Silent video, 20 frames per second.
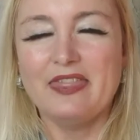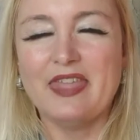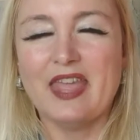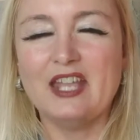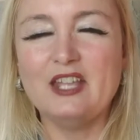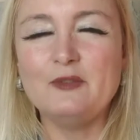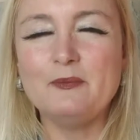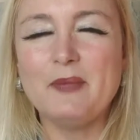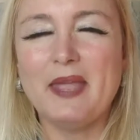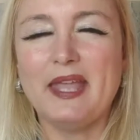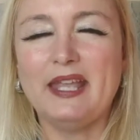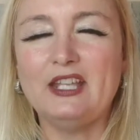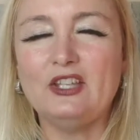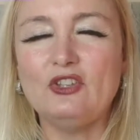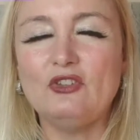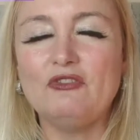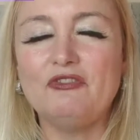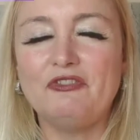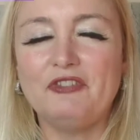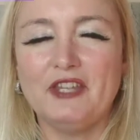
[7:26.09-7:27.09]
They make
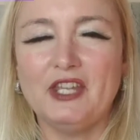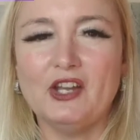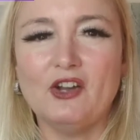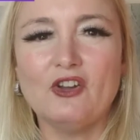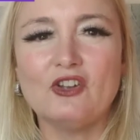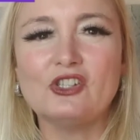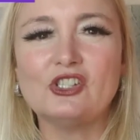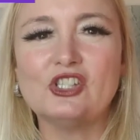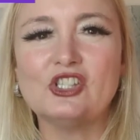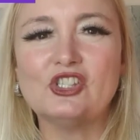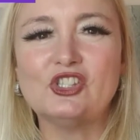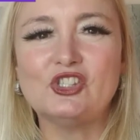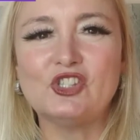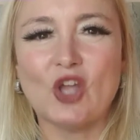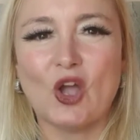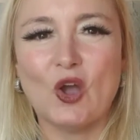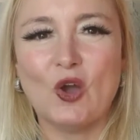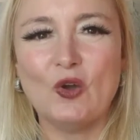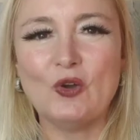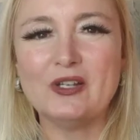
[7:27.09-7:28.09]
you feel
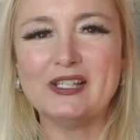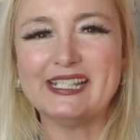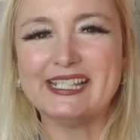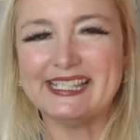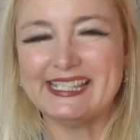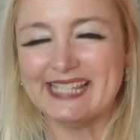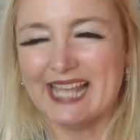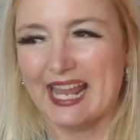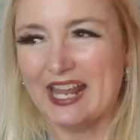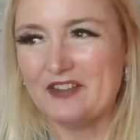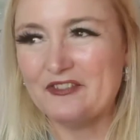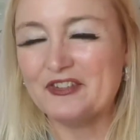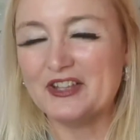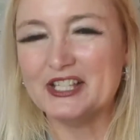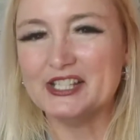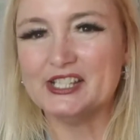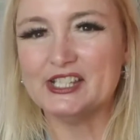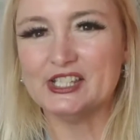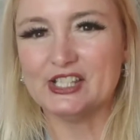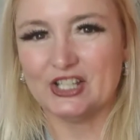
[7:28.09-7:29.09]
so safe
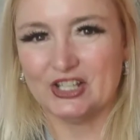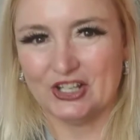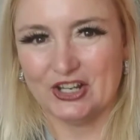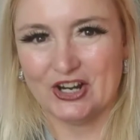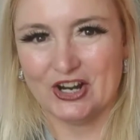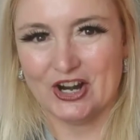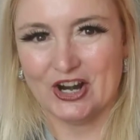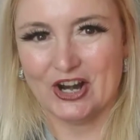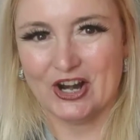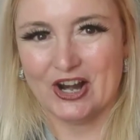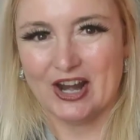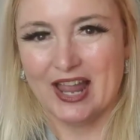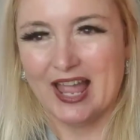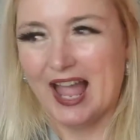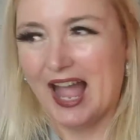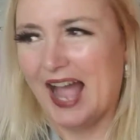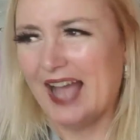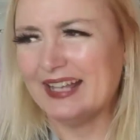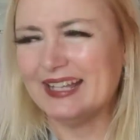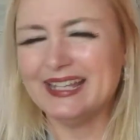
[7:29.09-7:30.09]
and secure.
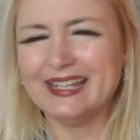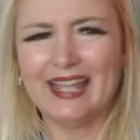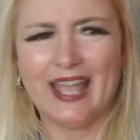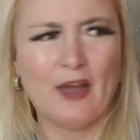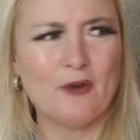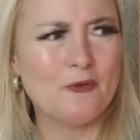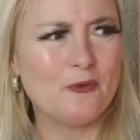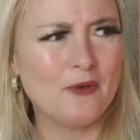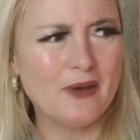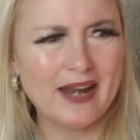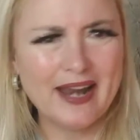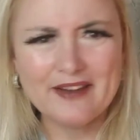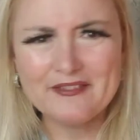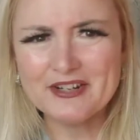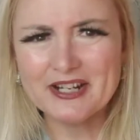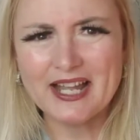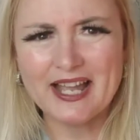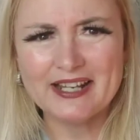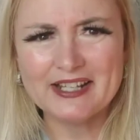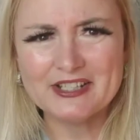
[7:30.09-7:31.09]
I can get
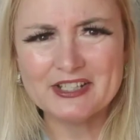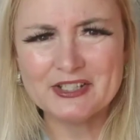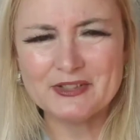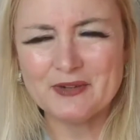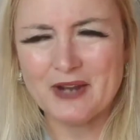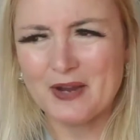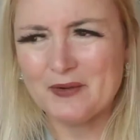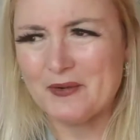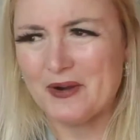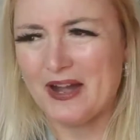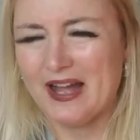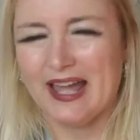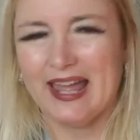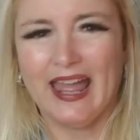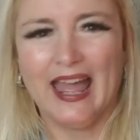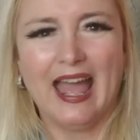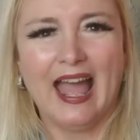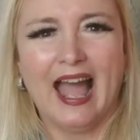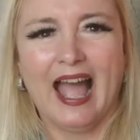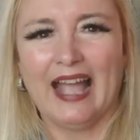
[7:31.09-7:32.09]
whatever kind of shoe I want.